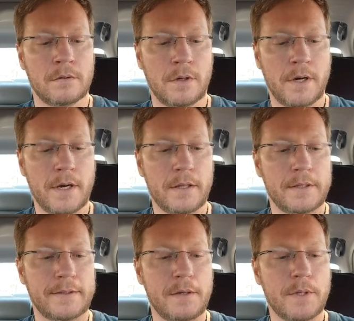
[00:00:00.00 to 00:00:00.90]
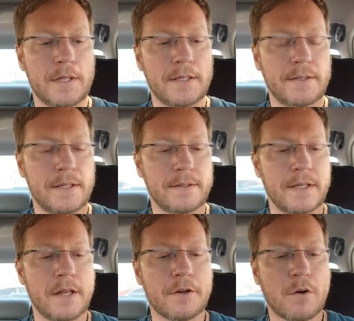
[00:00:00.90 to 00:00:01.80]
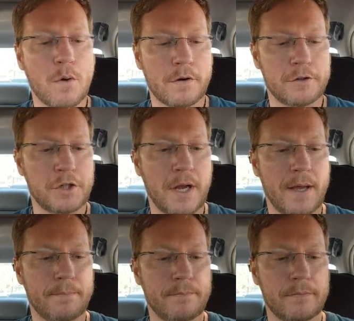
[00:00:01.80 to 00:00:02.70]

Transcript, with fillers: All right, let's see what this is. Another Cornershop